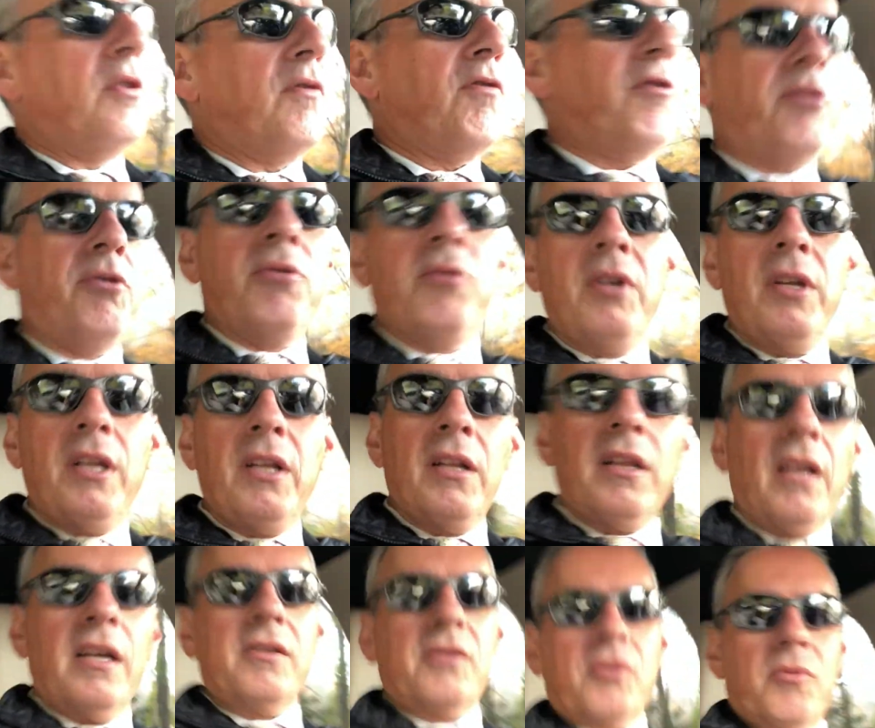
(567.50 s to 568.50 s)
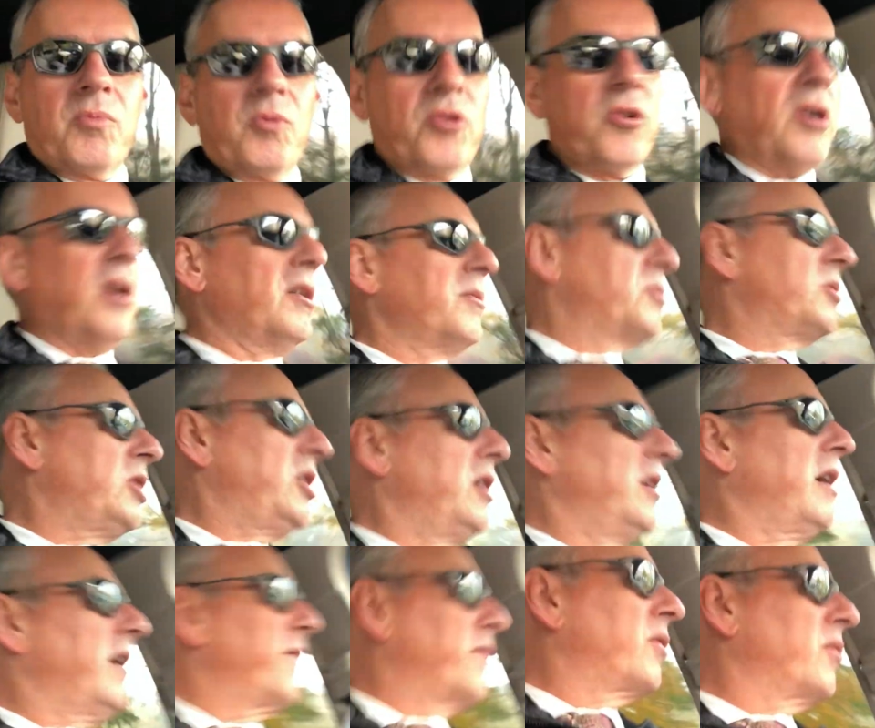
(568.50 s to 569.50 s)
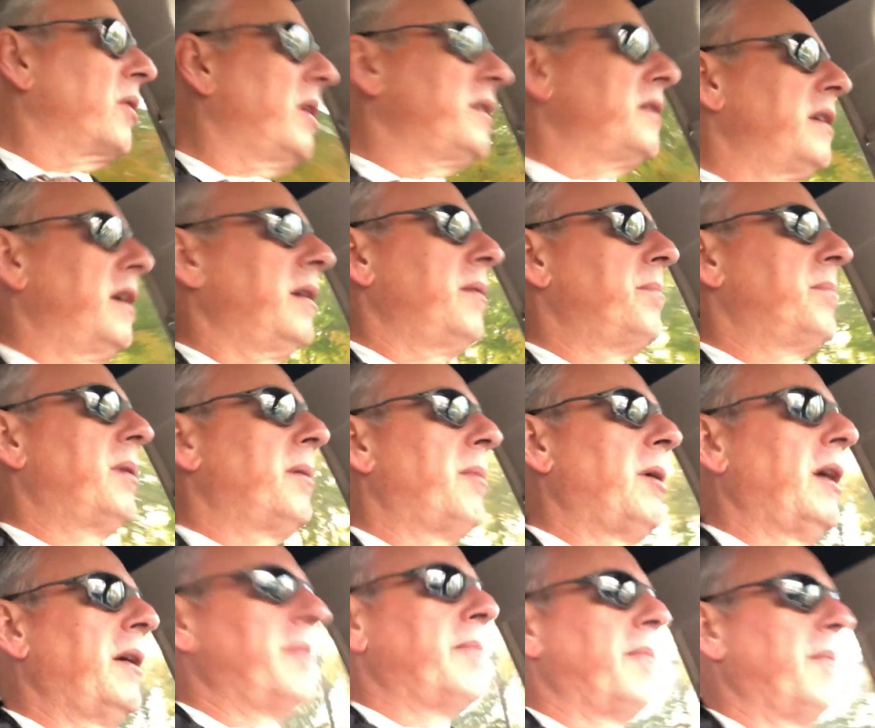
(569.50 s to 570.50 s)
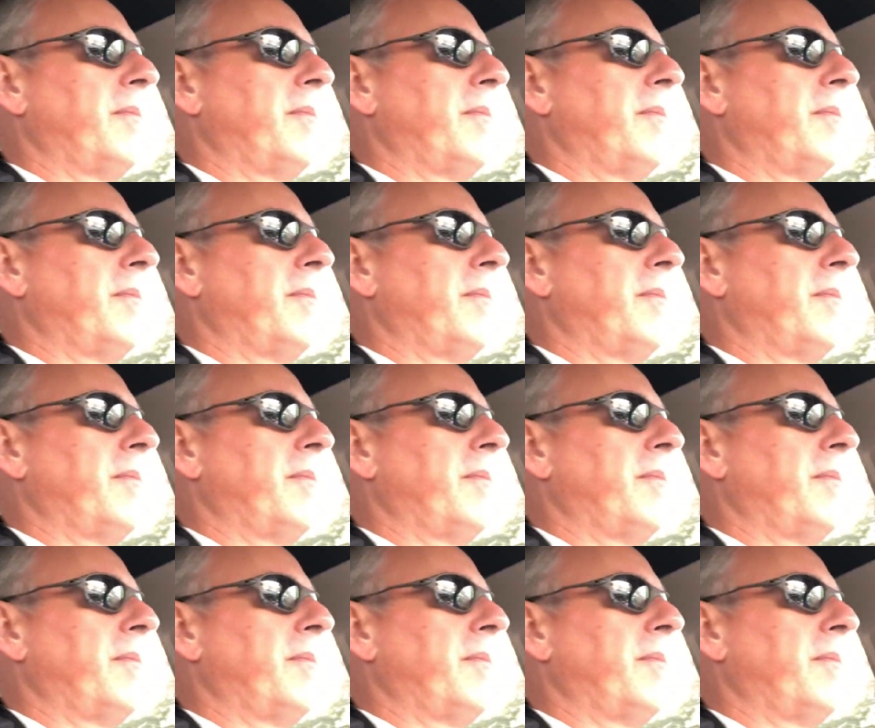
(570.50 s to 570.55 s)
for tuning in. Like, subscribe, share. Have a great day. Bye-bye.